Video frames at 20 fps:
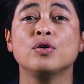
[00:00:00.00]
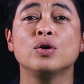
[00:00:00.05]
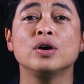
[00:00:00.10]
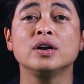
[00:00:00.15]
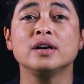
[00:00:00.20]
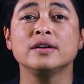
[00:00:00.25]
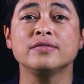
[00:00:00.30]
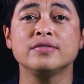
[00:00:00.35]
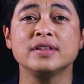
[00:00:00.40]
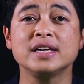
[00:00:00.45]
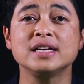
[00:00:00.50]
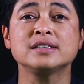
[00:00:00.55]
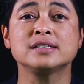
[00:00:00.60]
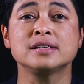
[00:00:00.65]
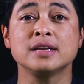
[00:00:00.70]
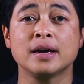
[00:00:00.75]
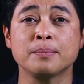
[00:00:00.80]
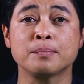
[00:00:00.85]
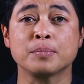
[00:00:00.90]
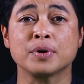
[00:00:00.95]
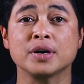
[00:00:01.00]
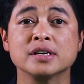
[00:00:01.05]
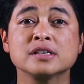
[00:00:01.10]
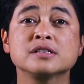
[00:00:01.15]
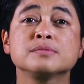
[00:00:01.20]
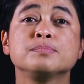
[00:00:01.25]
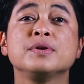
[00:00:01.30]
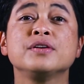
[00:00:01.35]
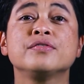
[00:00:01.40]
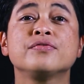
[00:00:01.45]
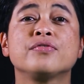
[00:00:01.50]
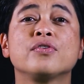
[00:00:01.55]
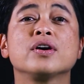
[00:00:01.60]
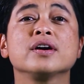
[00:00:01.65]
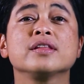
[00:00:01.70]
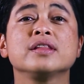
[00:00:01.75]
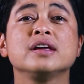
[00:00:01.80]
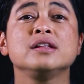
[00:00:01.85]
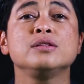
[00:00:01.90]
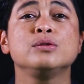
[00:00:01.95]
all of these numbers
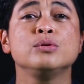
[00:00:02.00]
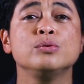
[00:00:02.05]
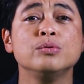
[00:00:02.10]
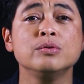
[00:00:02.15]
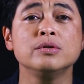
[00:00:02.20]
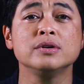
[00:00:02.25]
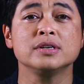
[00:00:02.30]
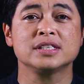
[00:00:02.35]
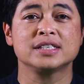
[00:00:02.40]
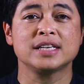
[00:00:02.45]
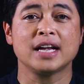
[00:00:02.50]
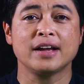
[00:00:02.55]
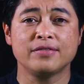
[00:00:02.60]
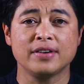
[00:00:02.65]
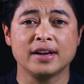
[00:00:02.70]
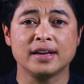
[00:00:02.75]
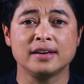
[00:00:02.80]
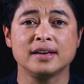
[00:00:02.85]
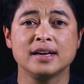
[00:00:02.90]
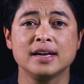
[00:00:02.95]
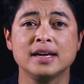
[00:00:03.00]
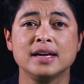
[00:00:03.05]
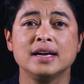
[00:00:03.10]
before they do 7.